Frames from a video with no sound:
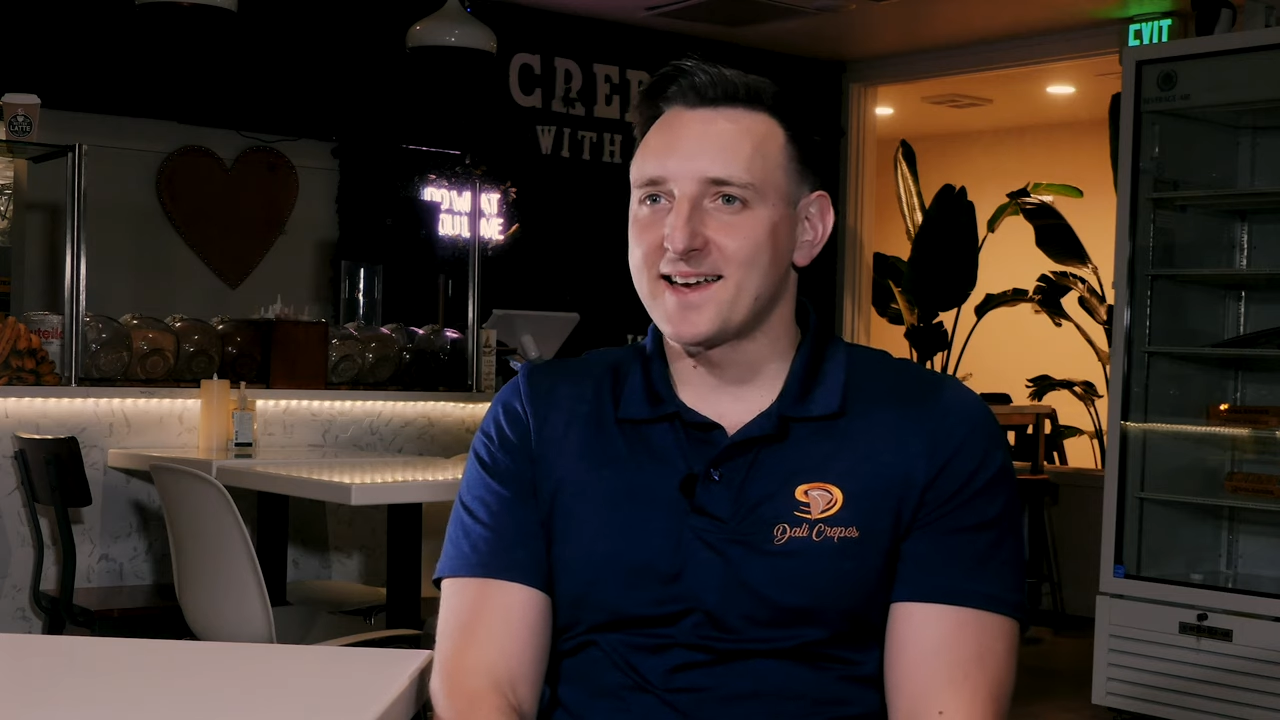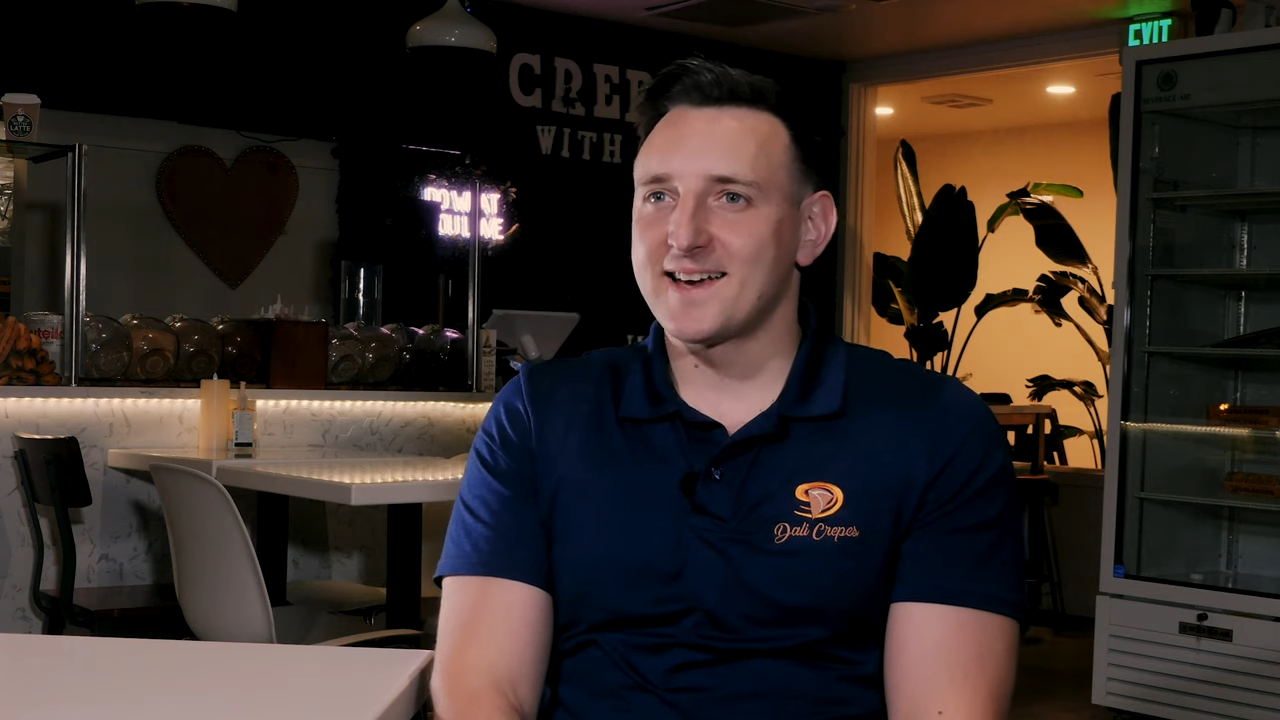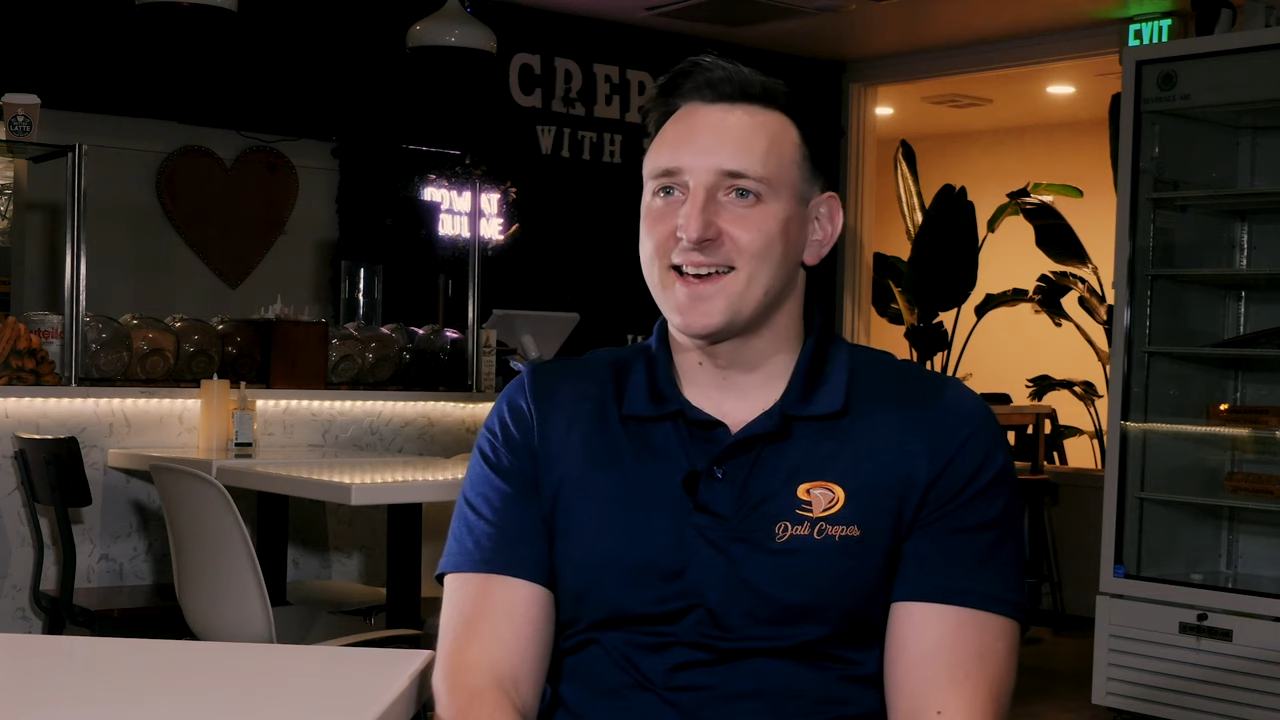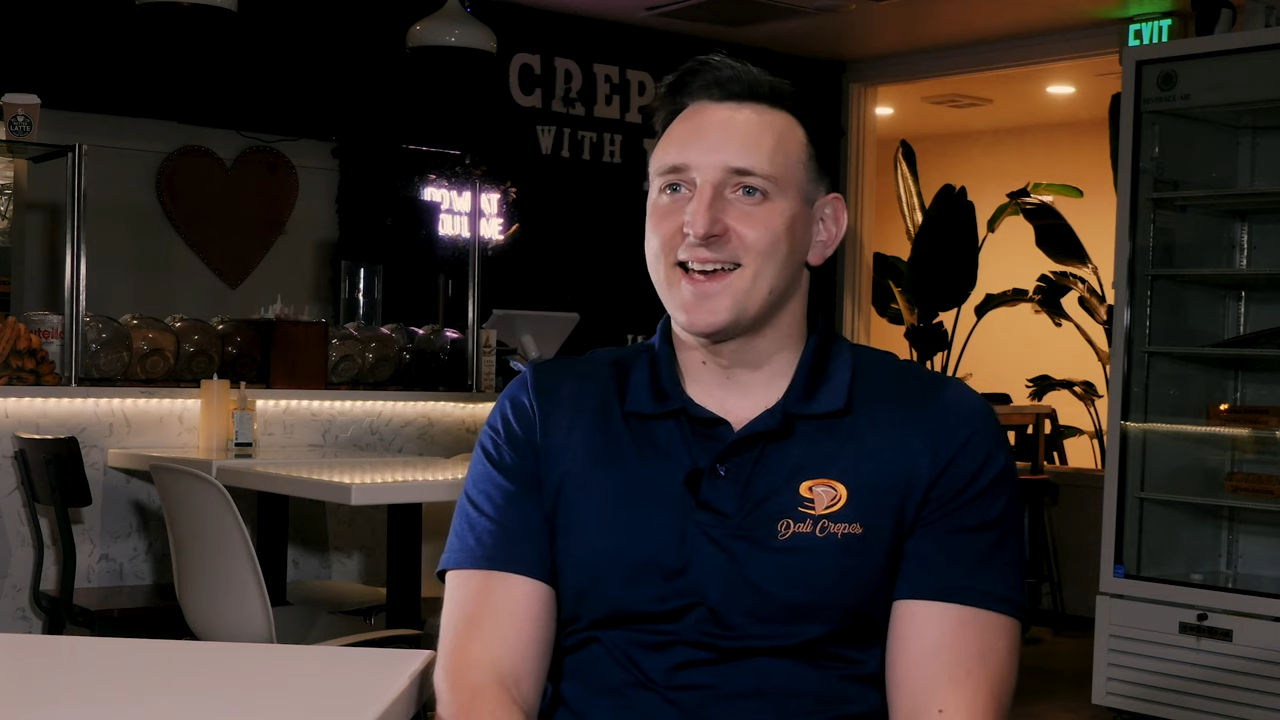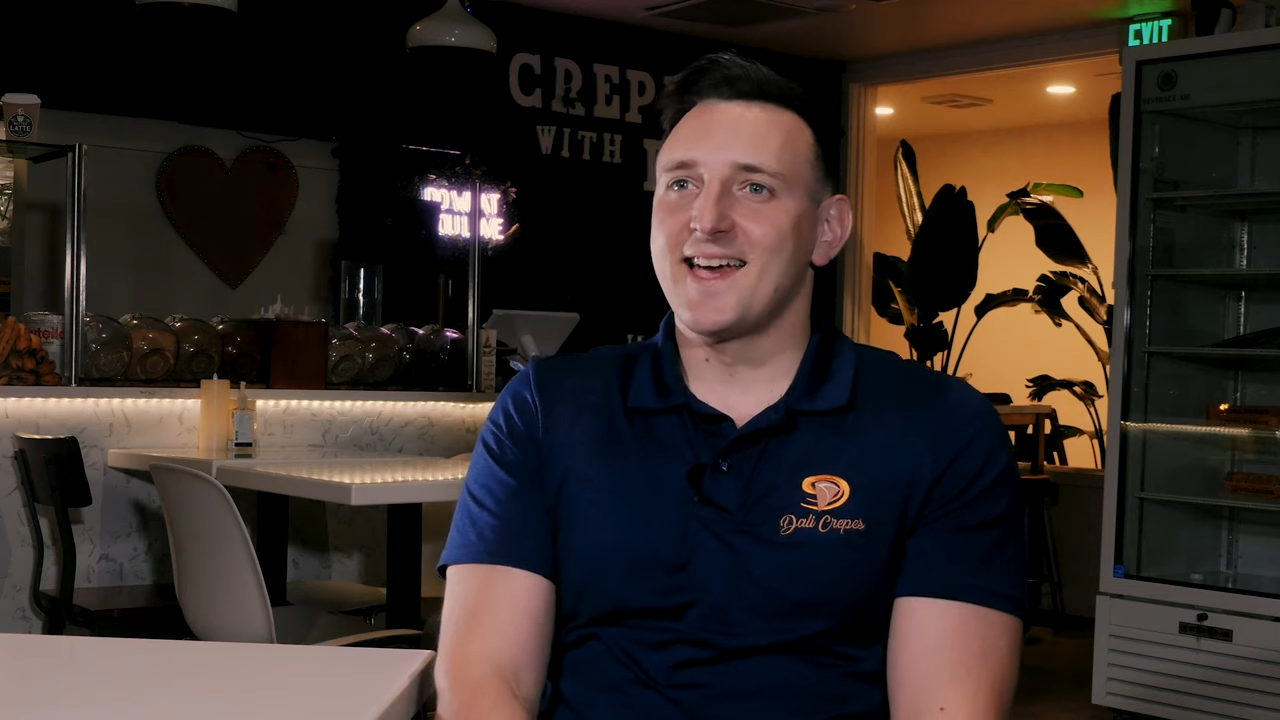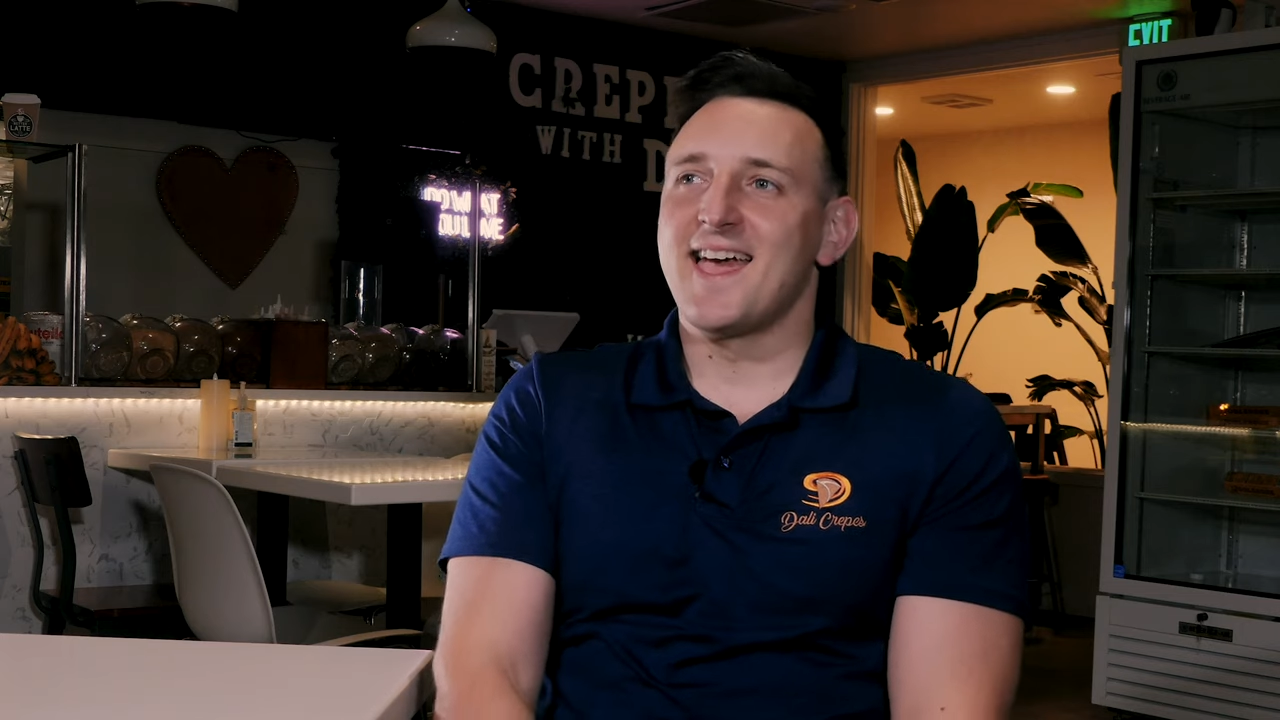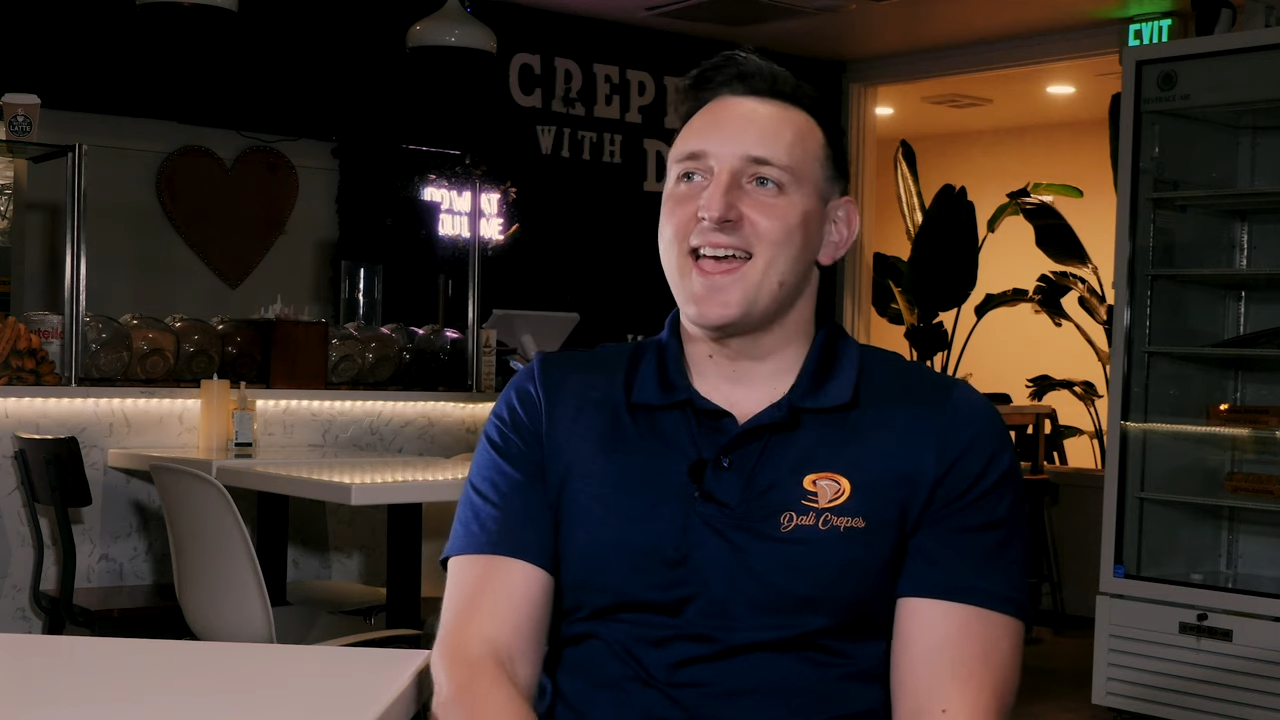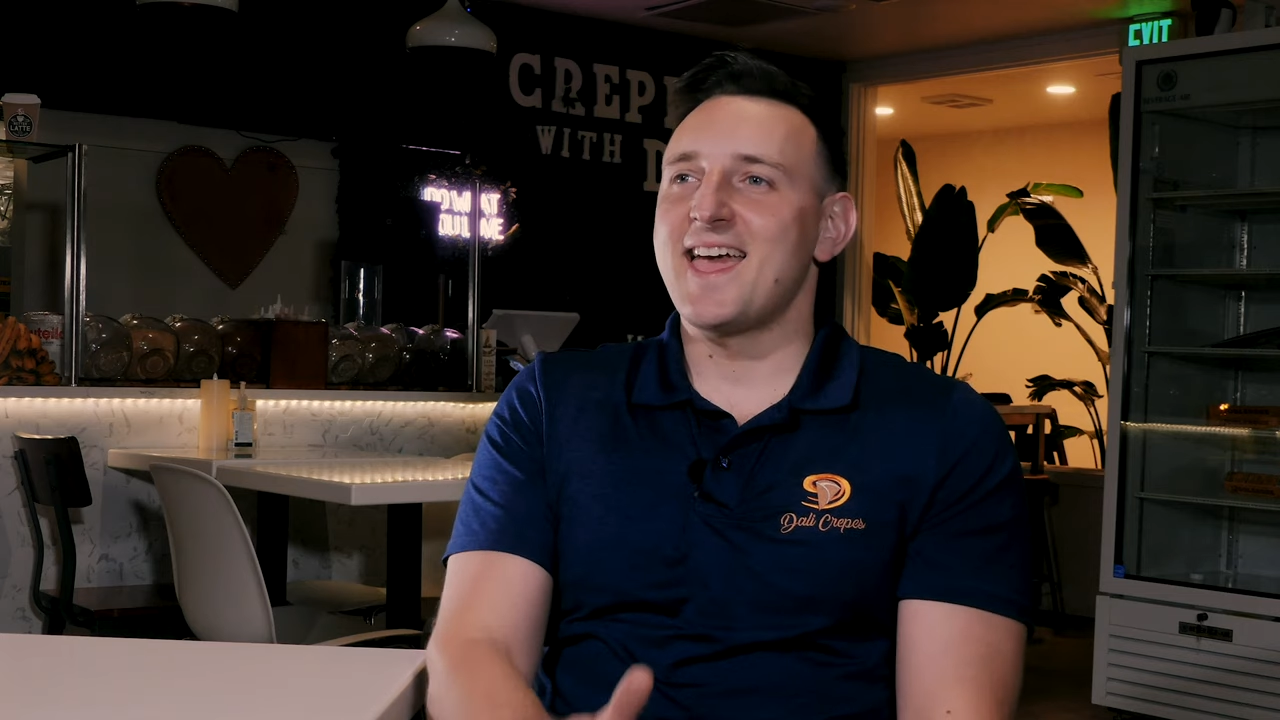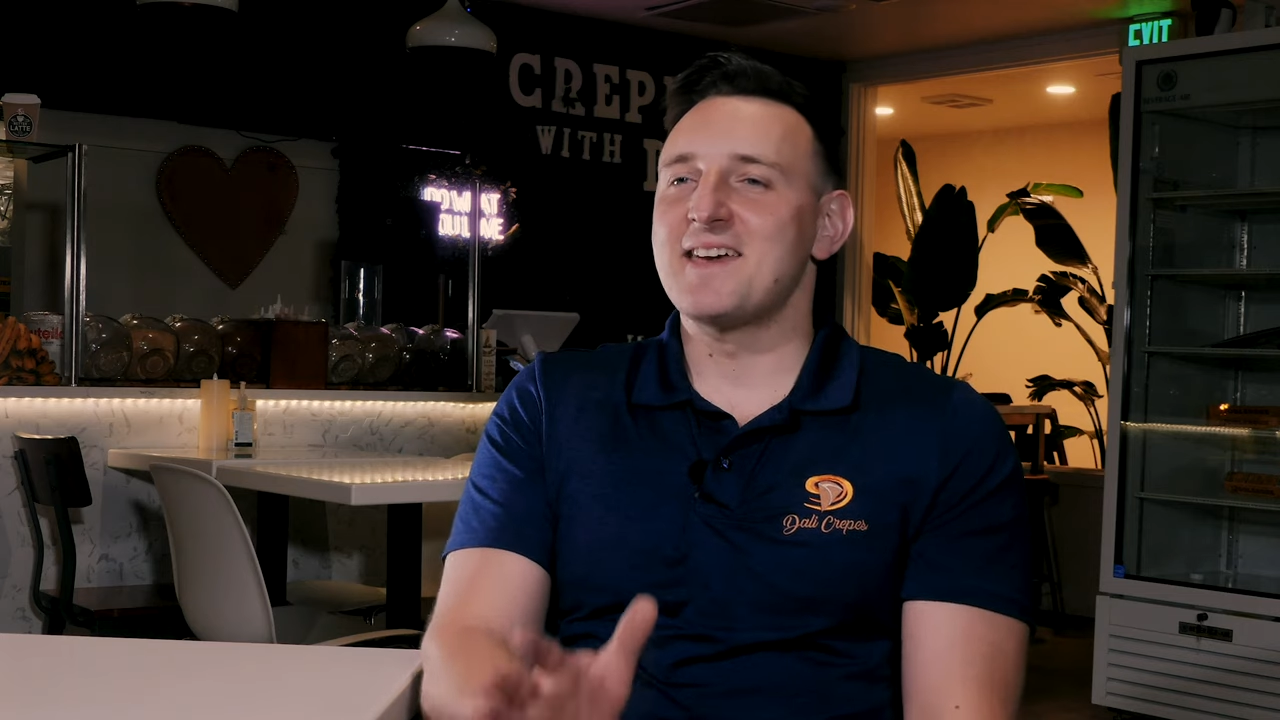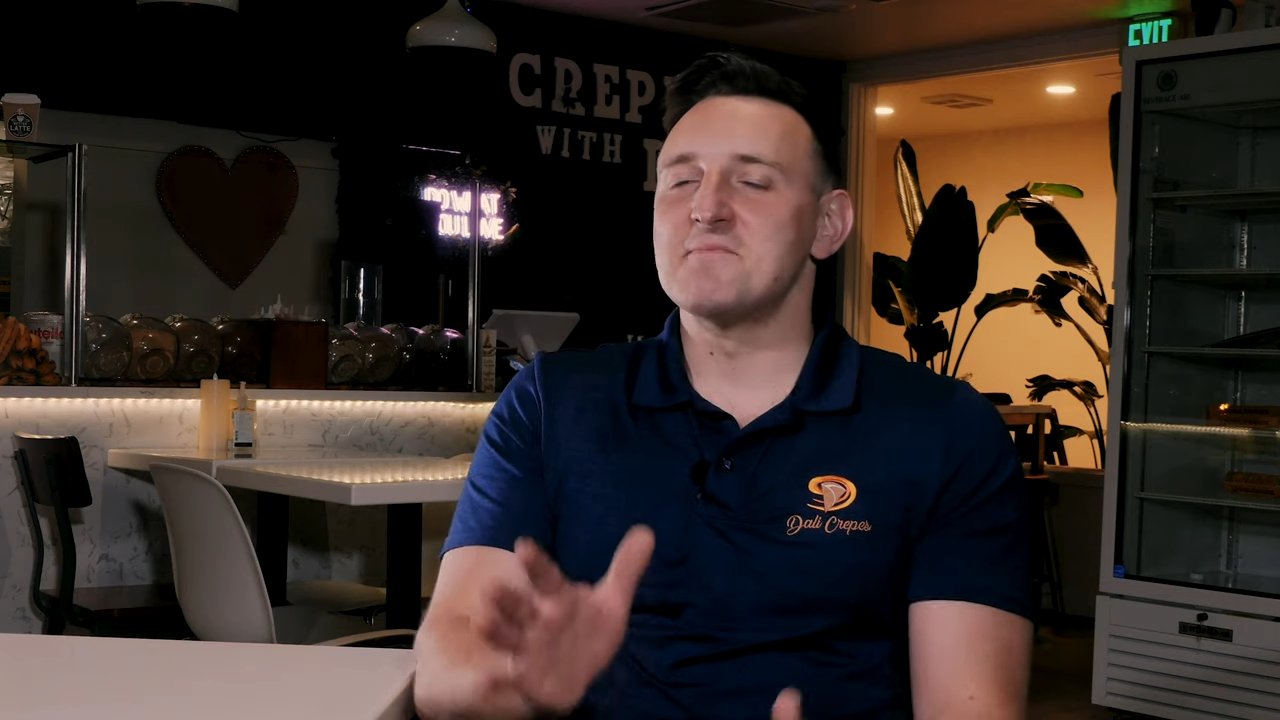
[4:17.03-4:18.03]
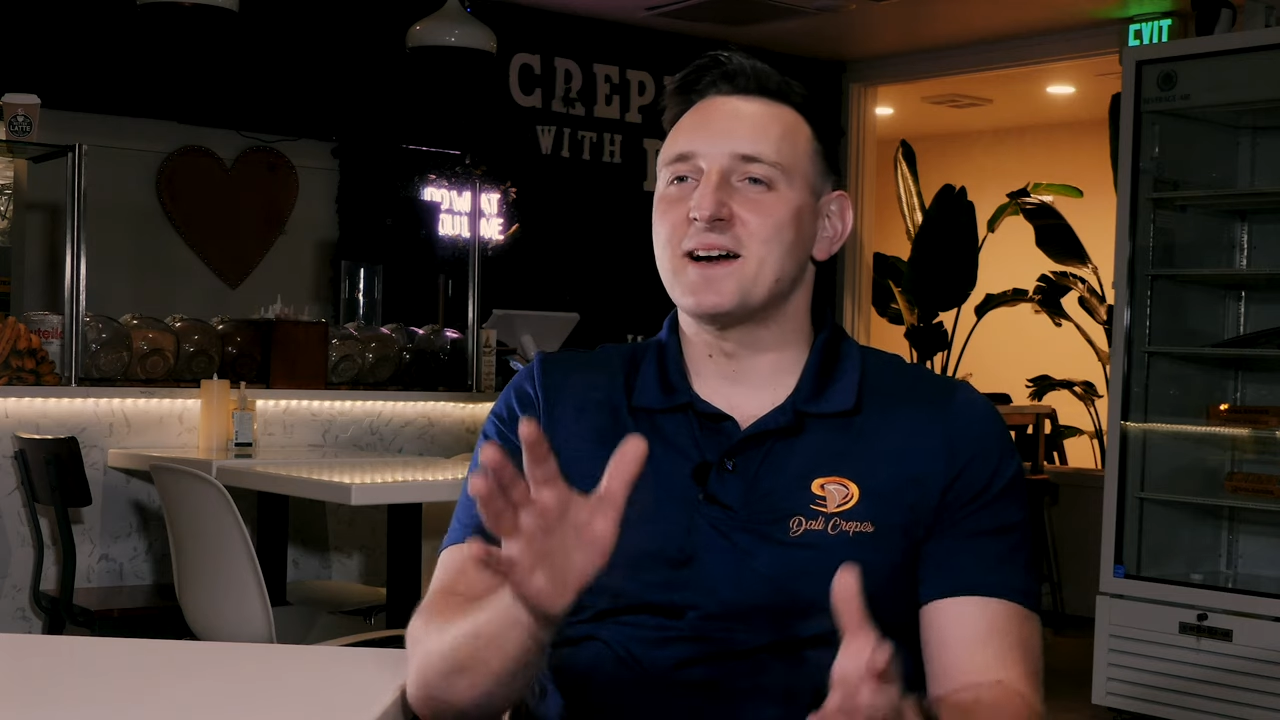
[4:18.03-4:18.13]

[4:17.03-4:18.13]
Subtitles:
and